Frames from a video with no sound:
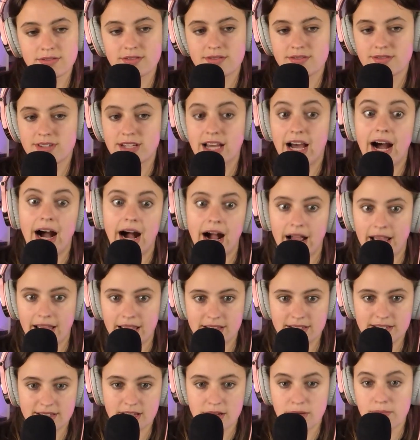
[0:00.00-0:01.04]

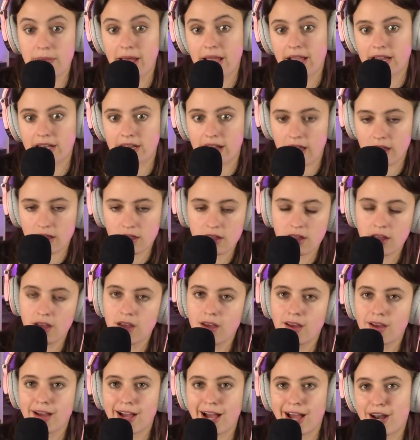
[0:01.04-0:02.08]
ties, and Megadeth
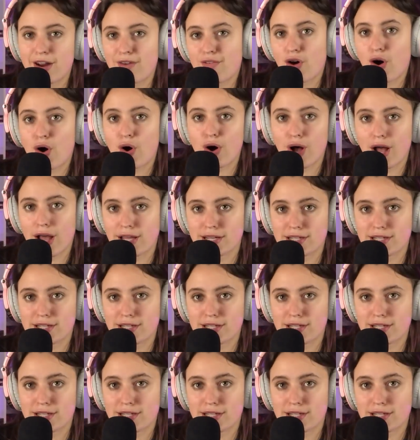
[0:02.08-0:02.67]
kind of all had